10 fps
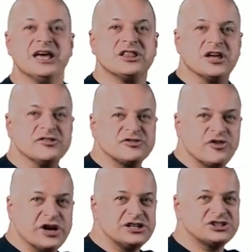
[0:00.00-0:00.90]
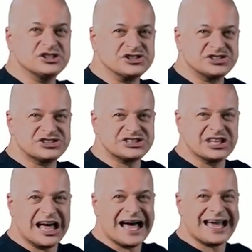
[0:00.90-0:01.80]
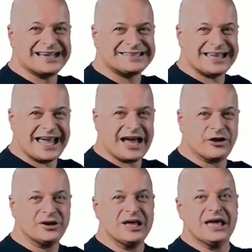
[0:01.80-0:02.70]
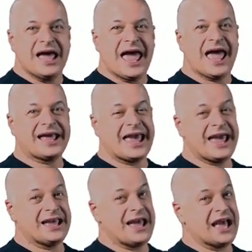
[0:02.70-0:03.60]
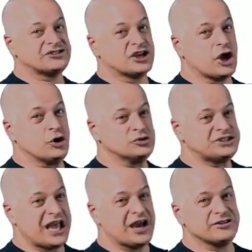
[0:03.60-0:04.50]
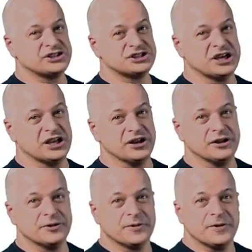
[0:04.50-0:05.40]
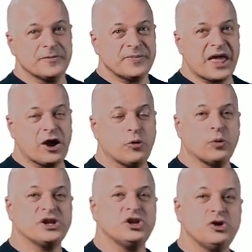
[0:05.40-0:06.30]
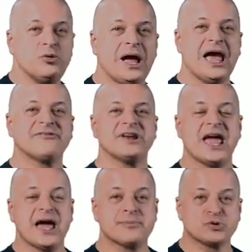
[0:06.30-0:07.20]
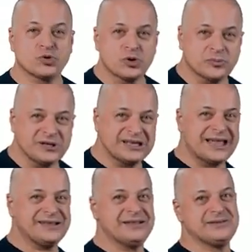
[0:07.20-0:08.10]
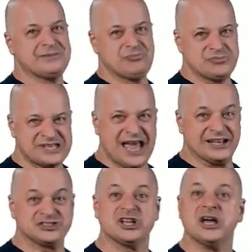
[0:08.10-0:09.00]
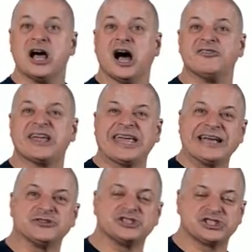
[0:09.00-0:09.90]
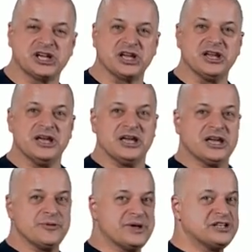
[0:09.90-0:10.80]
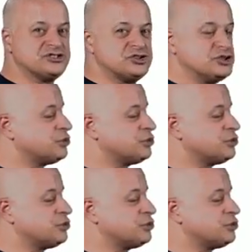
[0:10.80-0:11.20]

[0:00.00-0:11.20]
The foot should slide down, okay, as it goes down the shin. Now, when you have an abnormal test of the heel to shin, it means, do you